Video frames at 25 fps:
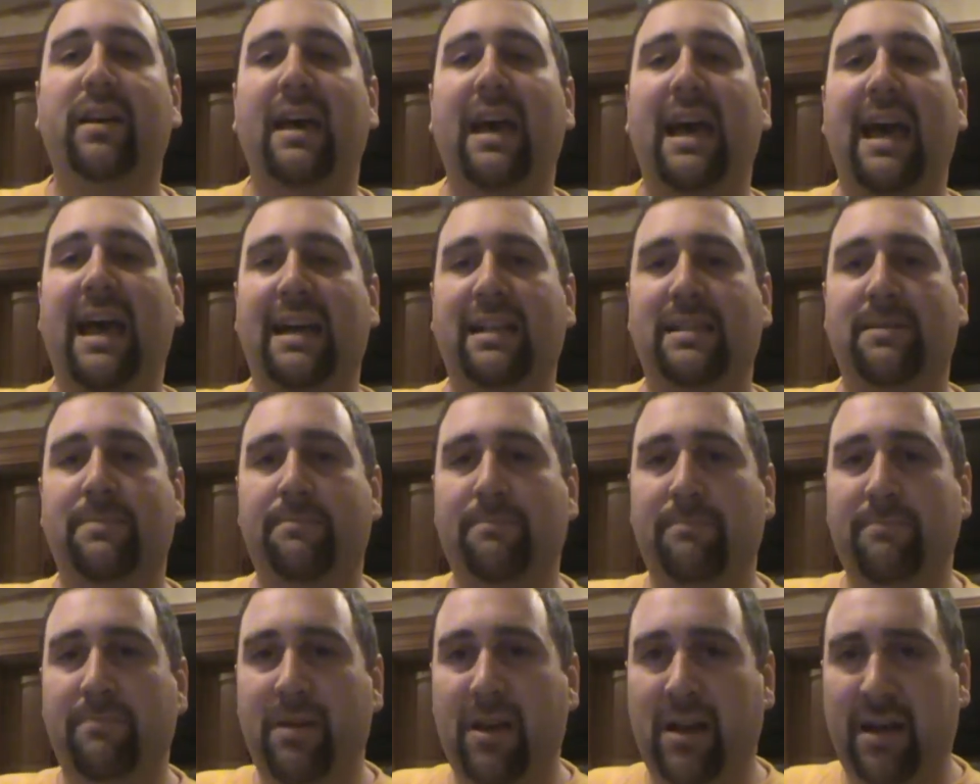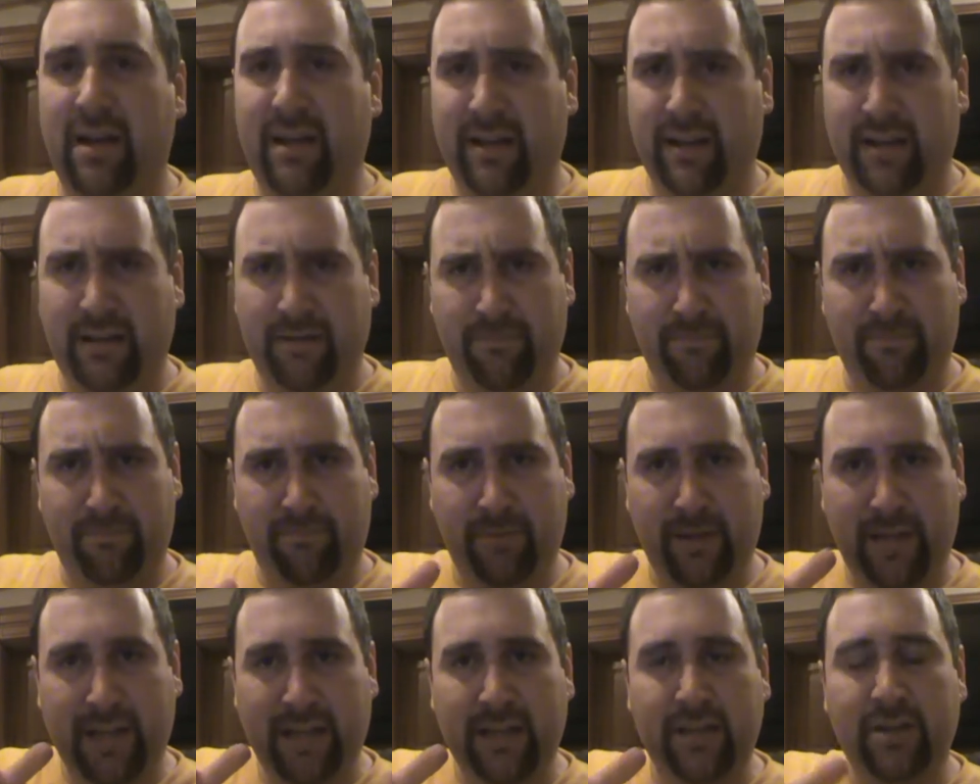could
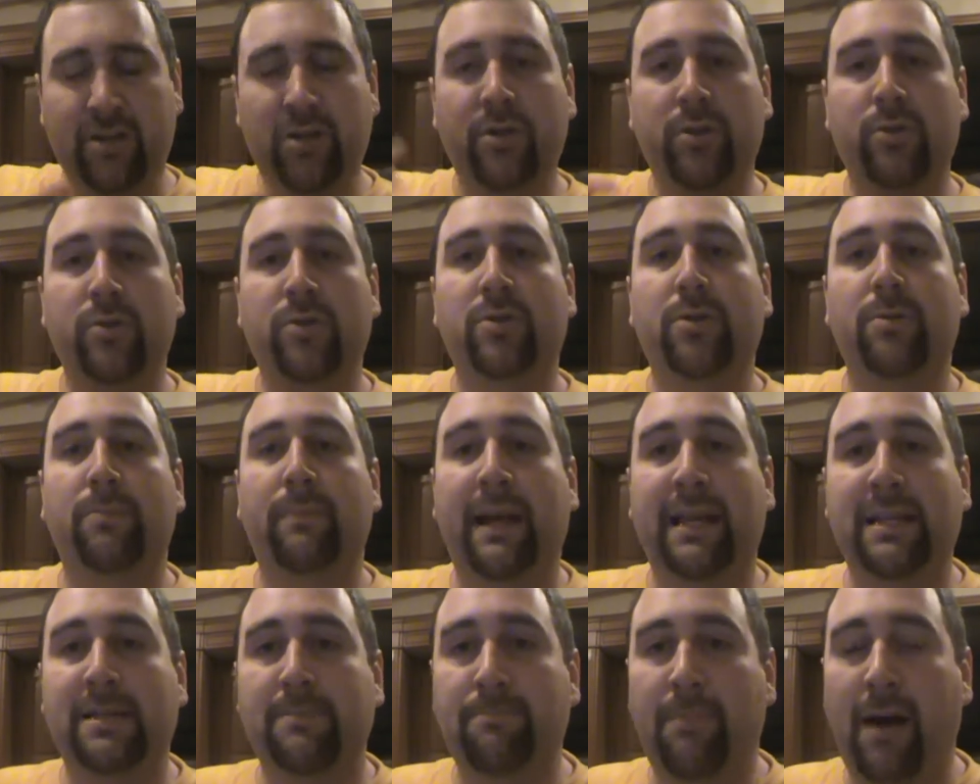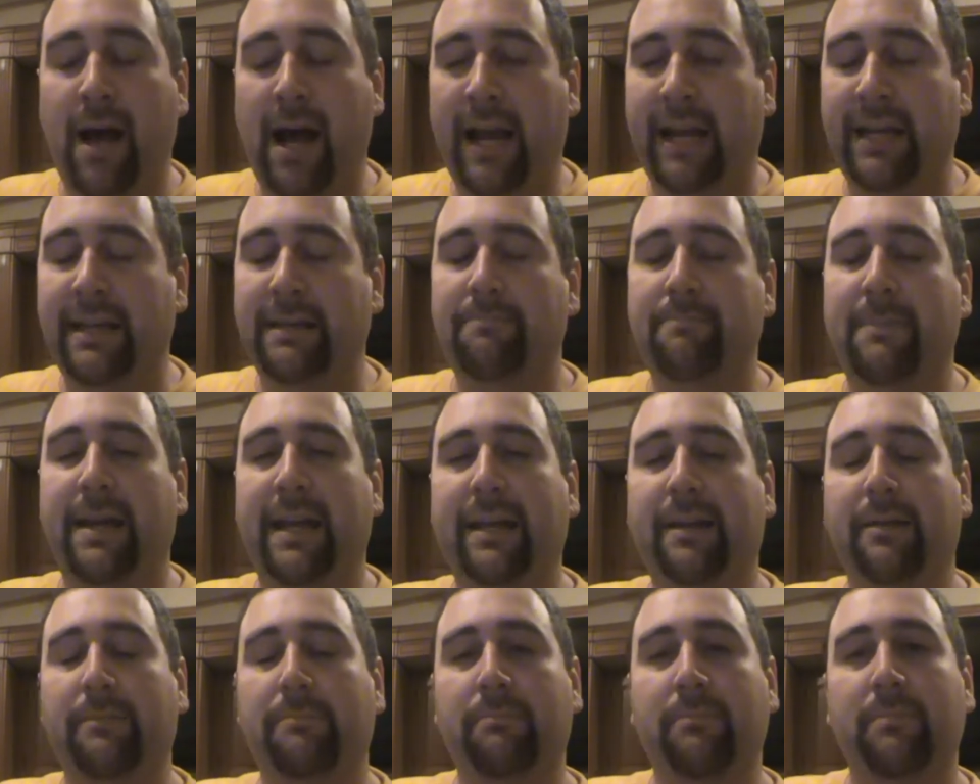get into Superman's mind and
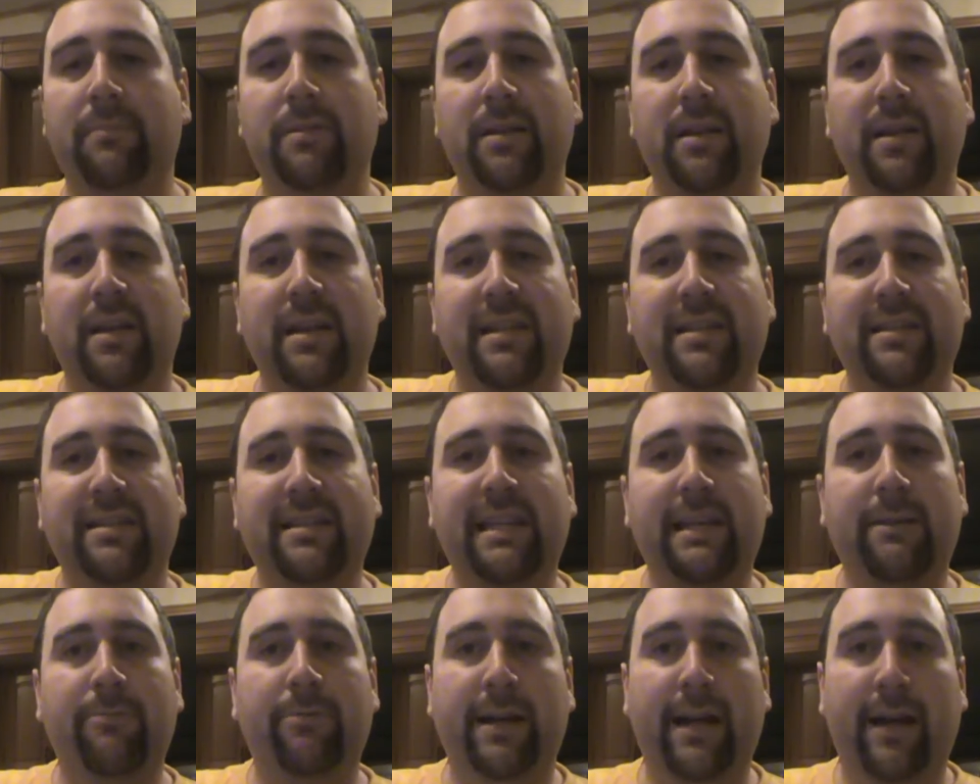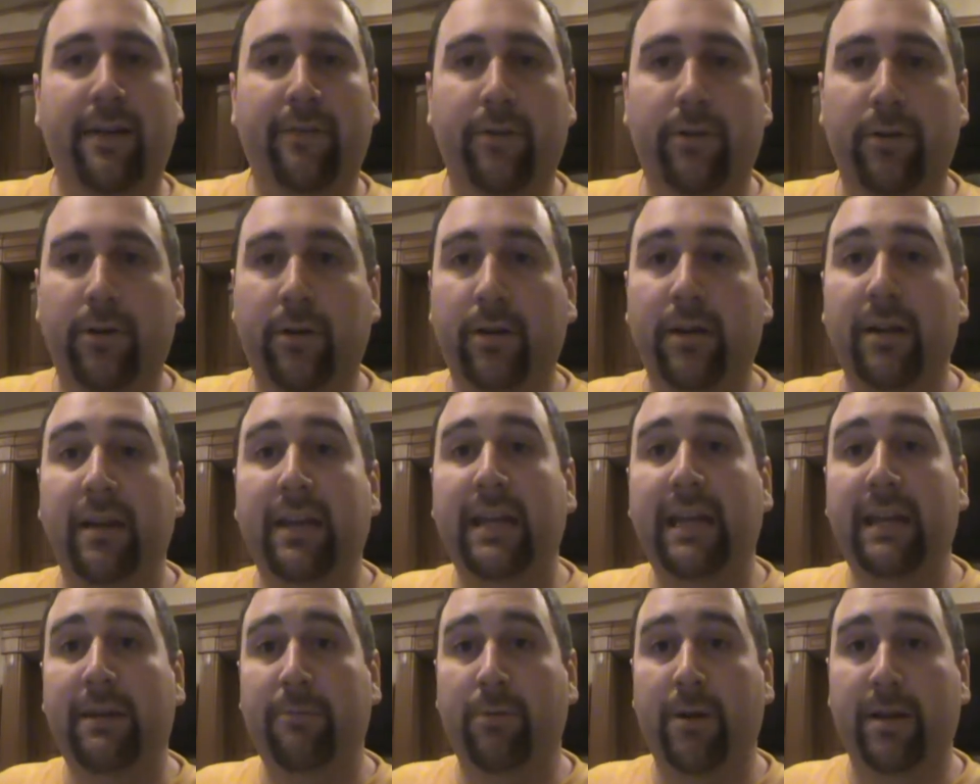make him see whatever
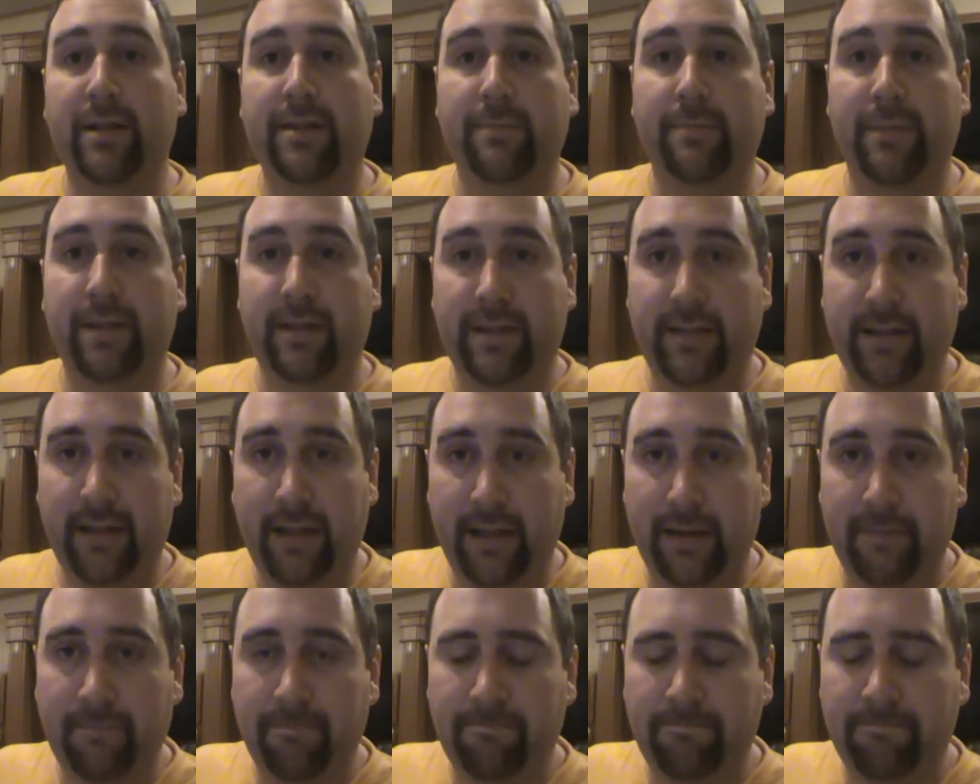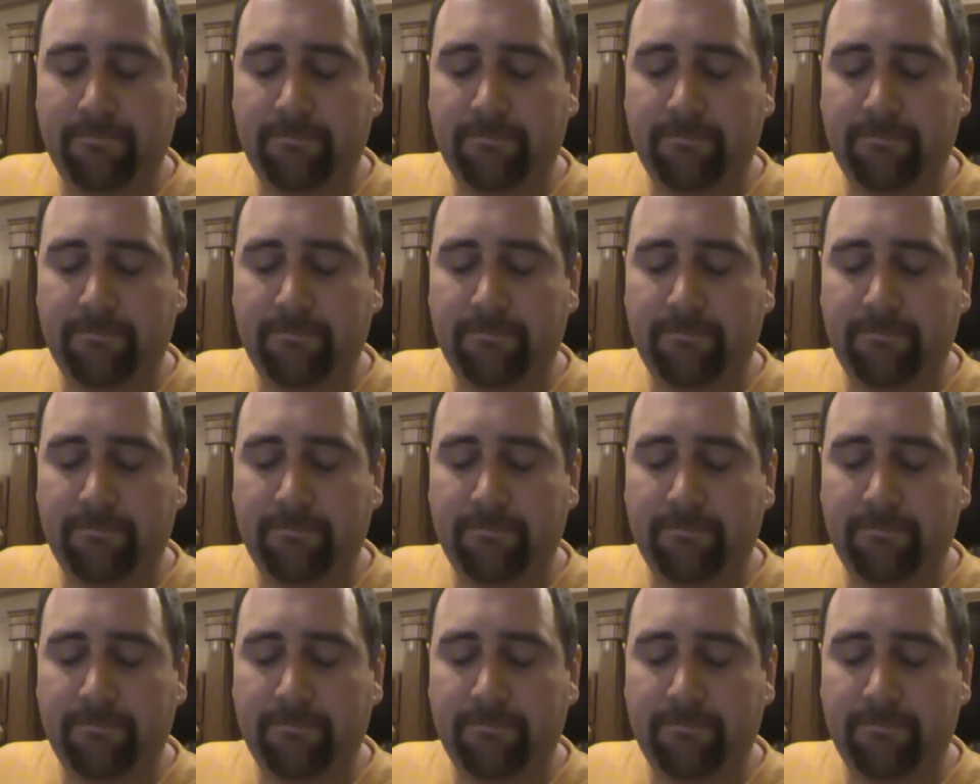he wants him to see.